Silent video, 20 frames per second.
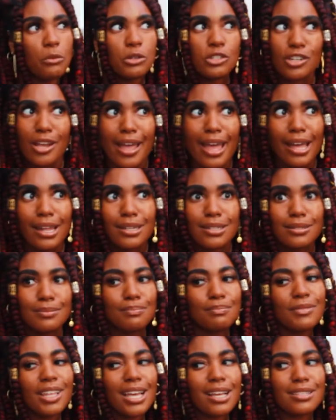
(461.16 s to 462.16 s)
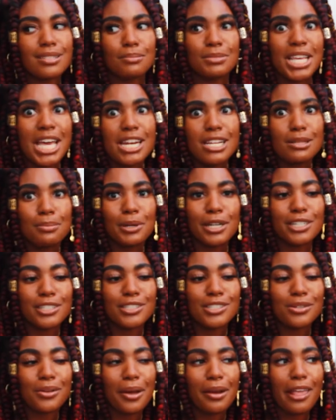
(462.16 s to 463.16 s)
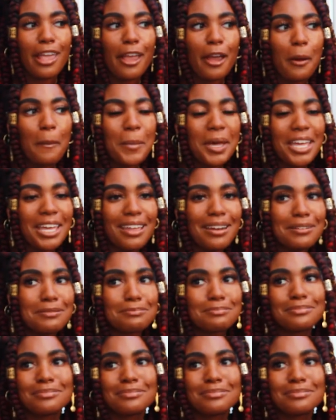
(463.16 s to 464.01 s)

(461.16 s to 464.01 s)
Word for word: I wish I had like some tennis partners around here, but